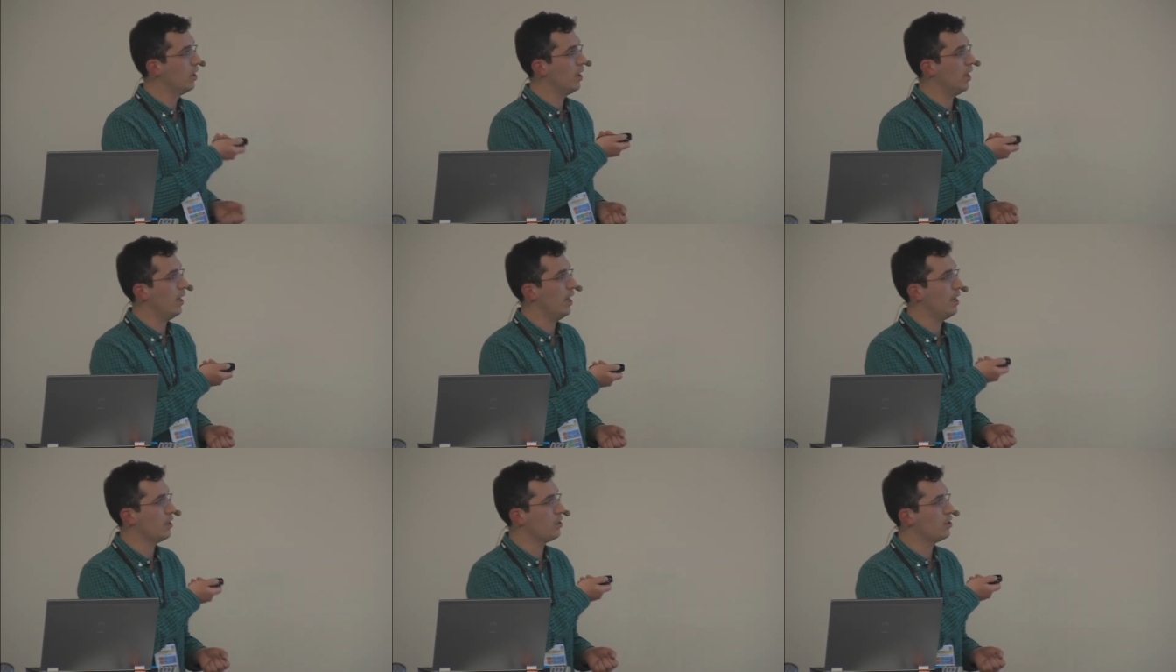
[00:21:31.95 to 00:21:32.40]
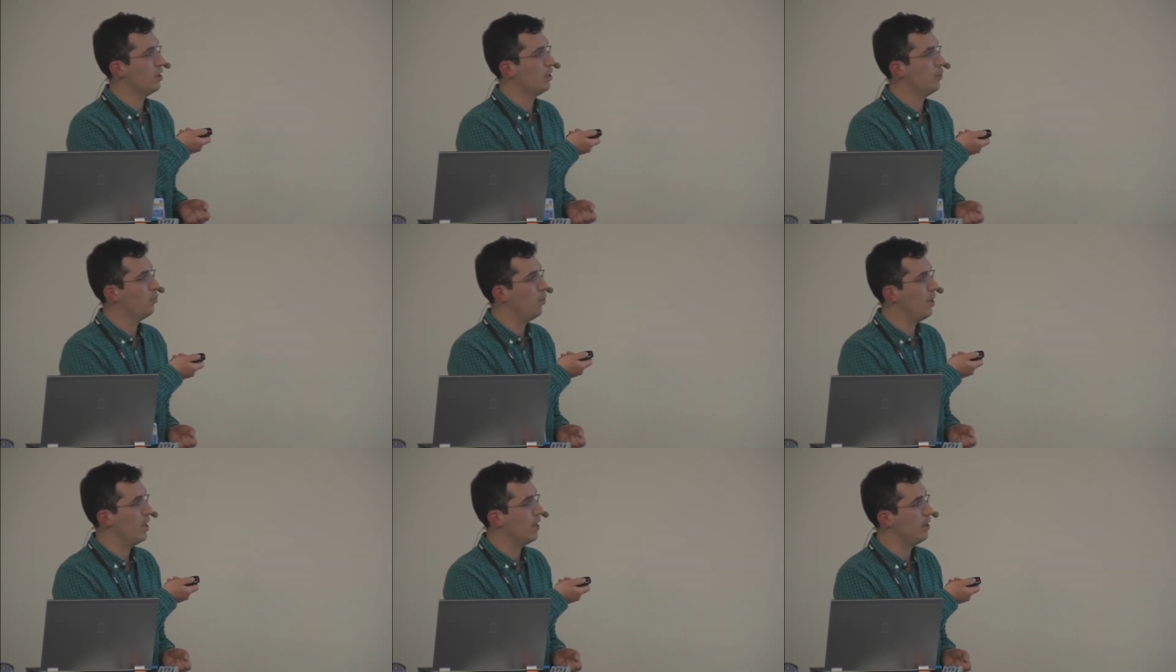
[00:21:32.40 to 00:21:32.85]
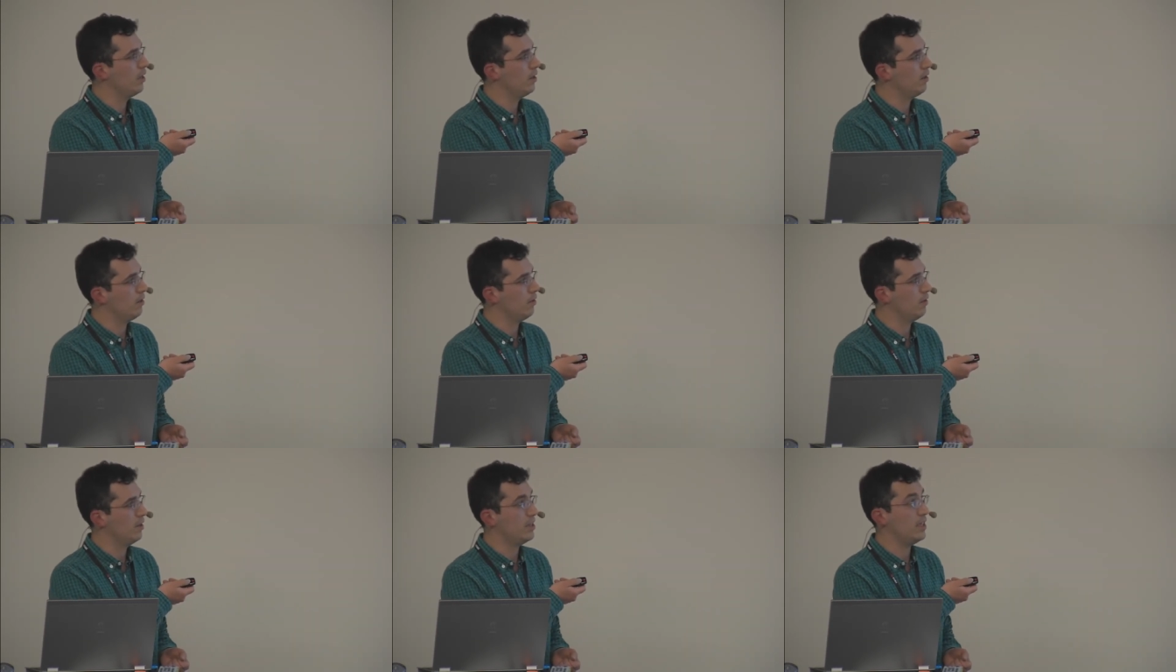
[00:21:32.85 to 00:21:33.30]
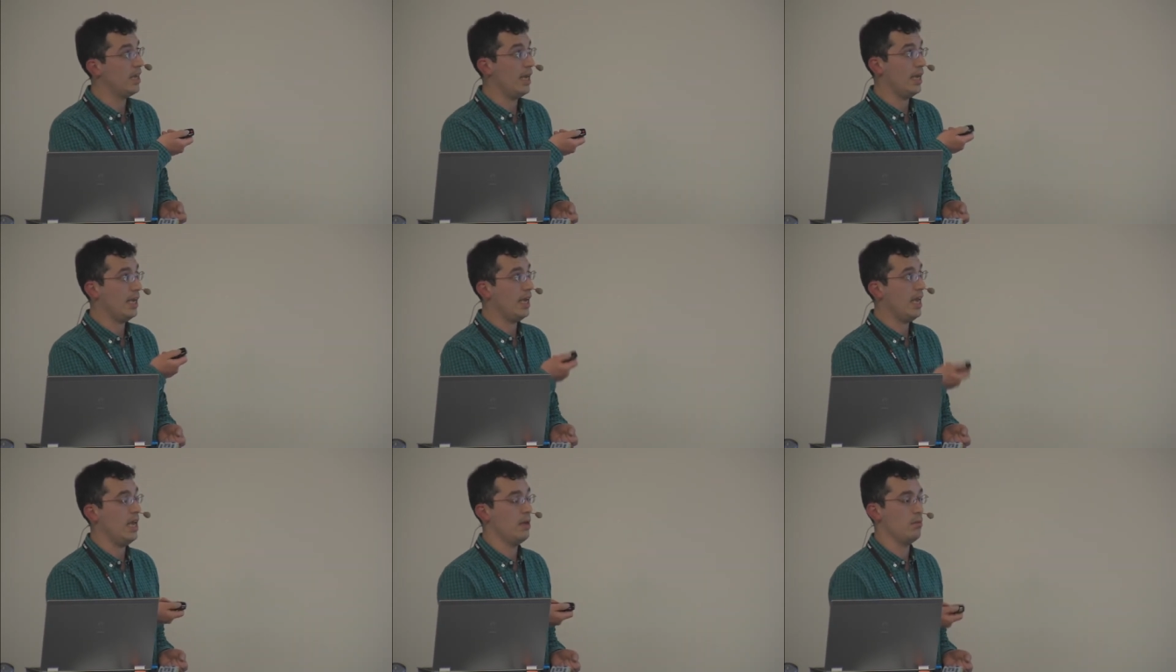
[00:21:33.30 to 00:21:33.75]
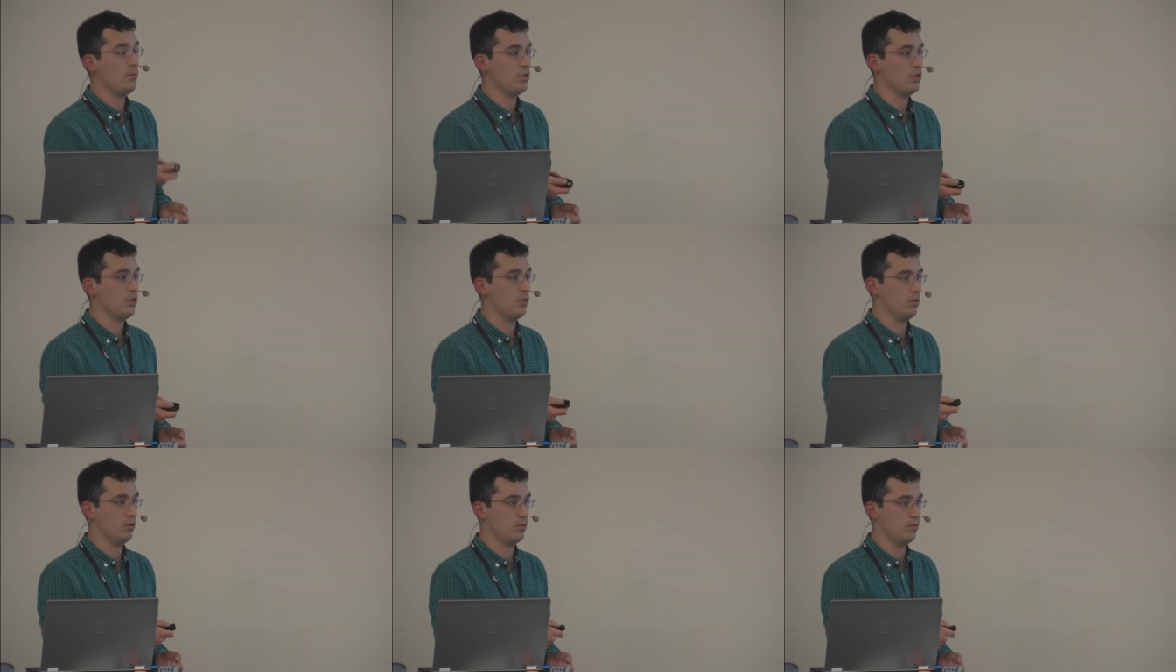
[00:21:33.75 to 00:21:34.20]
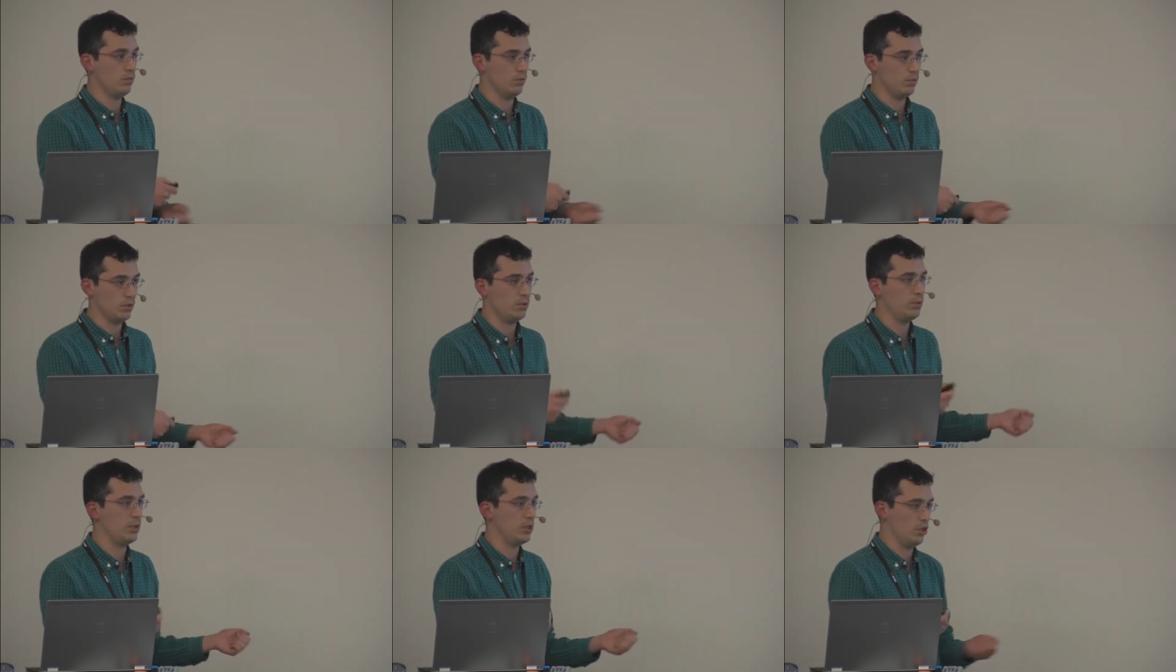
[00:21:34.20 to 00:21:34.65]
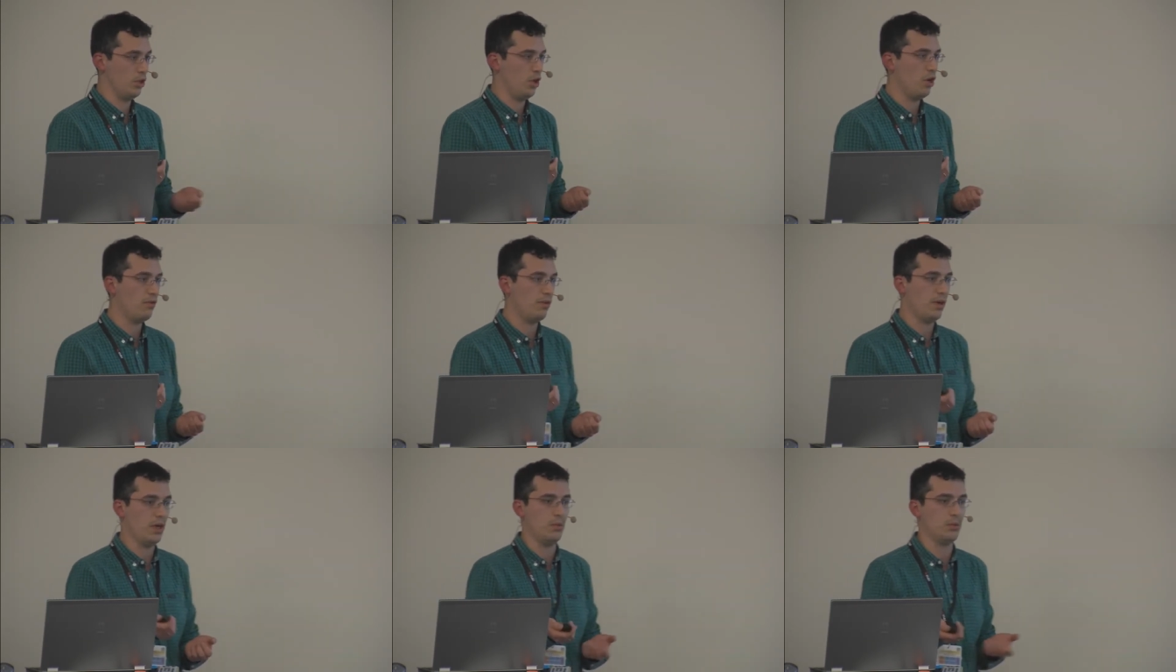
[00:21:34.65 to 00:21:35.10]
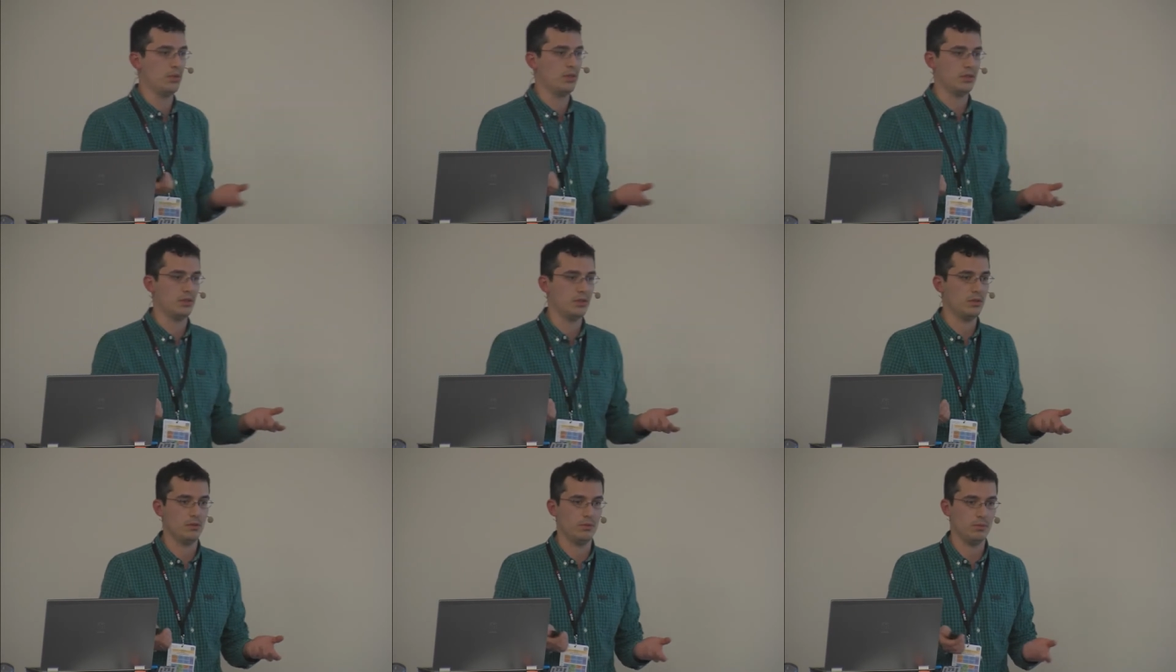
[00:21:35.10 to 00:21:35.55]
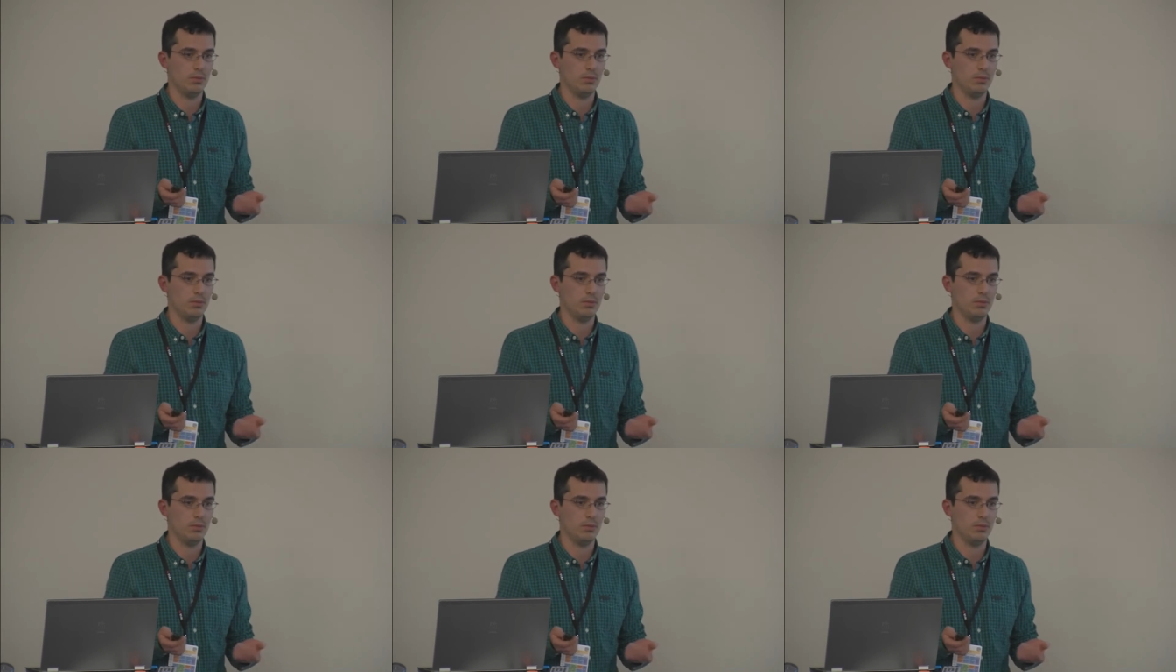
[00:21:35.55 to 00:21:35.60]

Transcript: And actually, when the day came to switch it over, it was